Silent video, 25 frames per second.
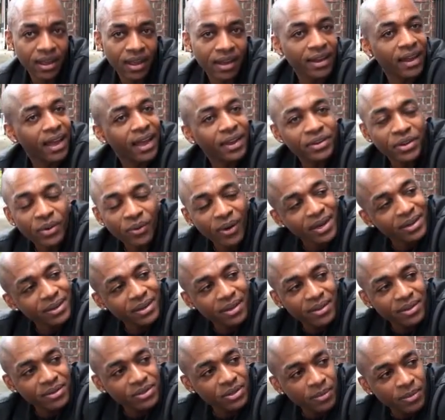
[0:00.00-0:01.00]
And I had no
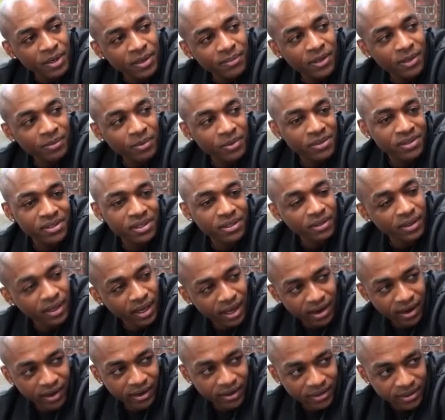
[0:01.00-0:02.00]
idea that so many people still
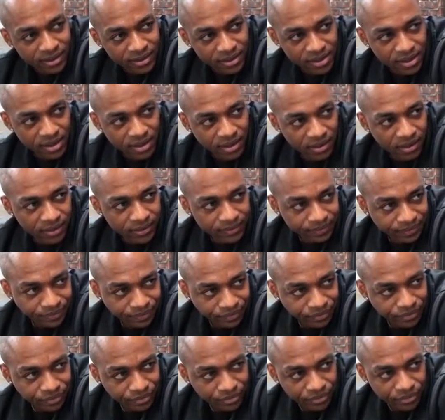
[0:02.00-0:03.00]
cared. So
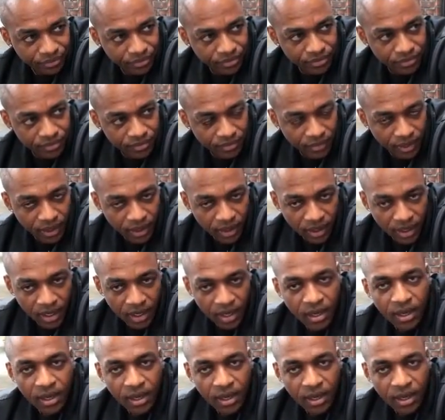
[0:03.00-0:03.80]
many people, yeah.